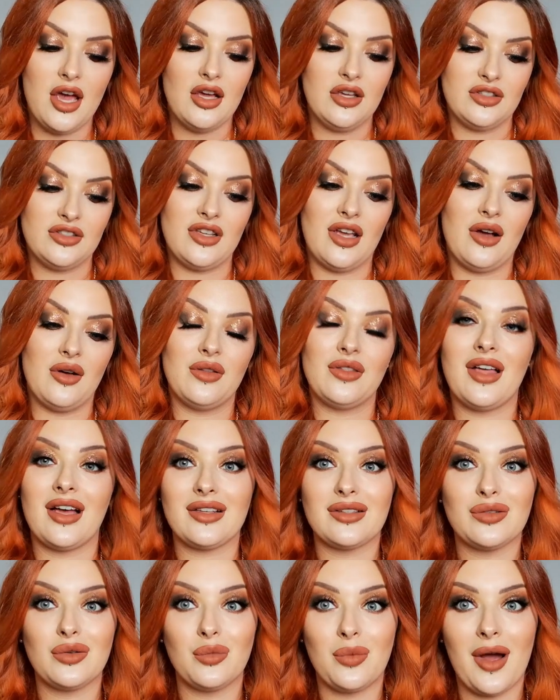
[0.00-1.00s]
So
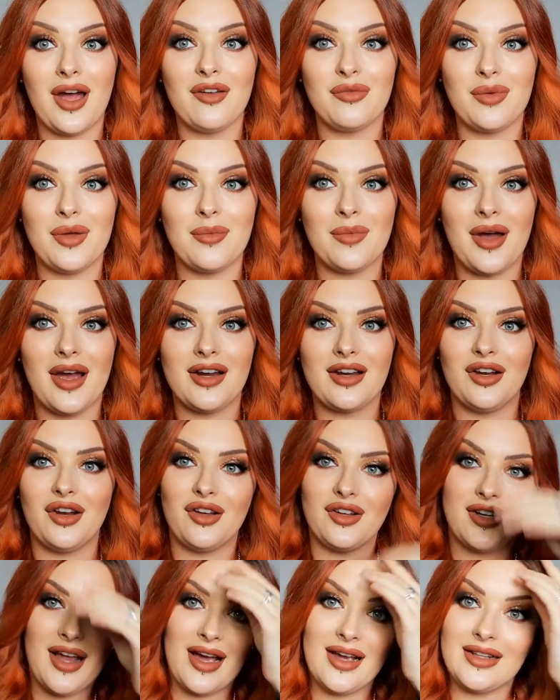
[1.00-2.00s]
that's why I've been buying a
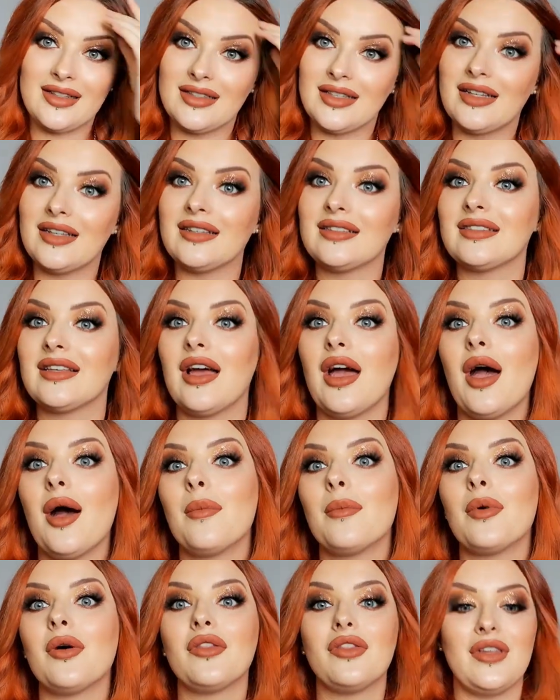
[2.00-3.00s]
lot of nighties.
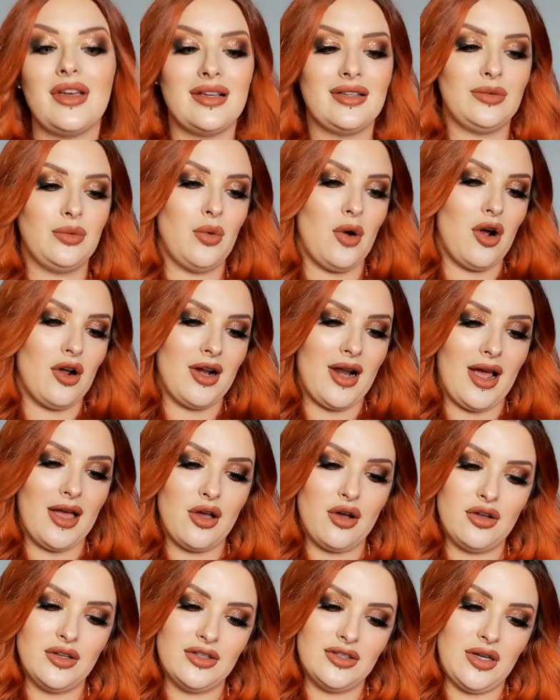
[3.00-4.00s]
But this one I
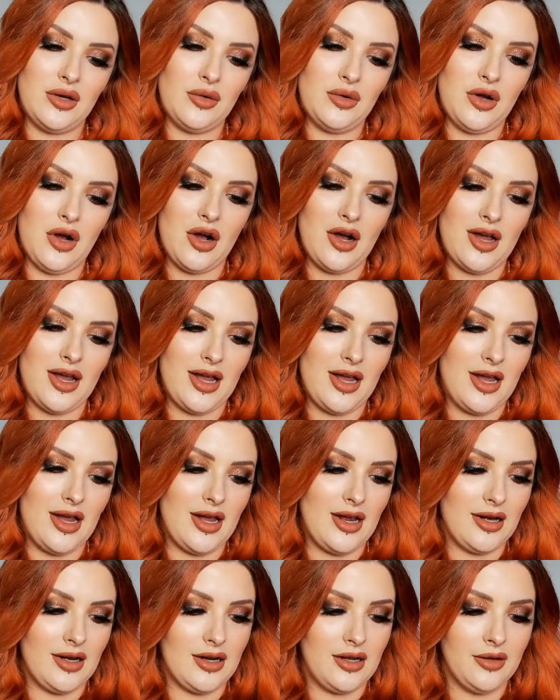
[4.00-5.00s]
also got
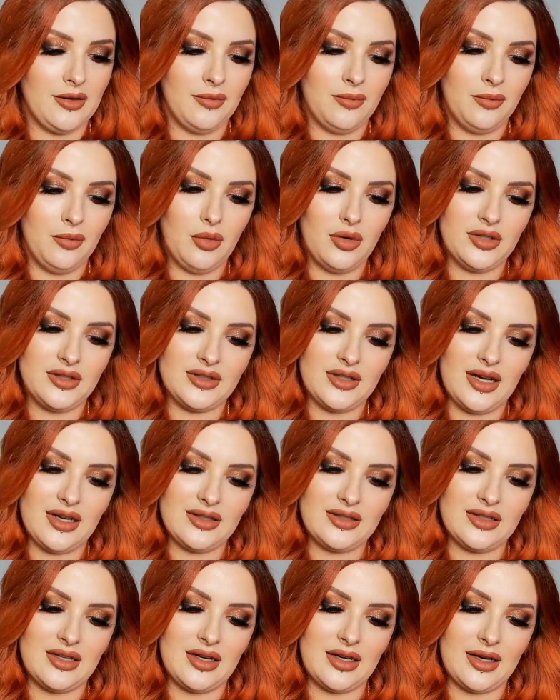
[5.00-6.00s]
in, what
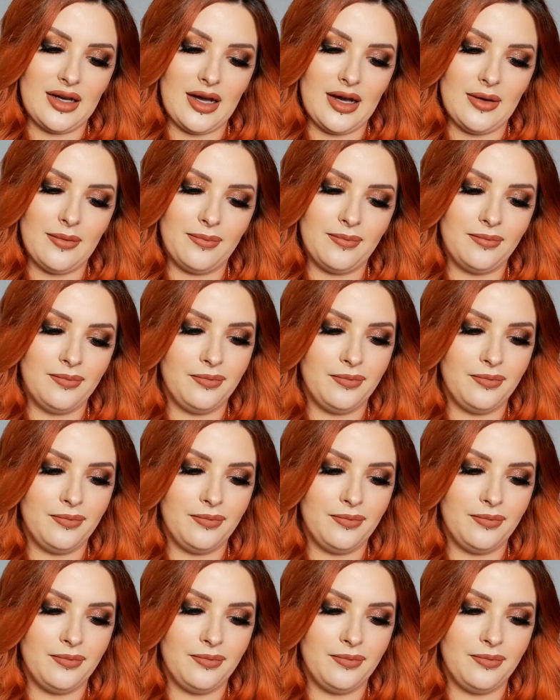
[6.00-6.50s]
size did I get?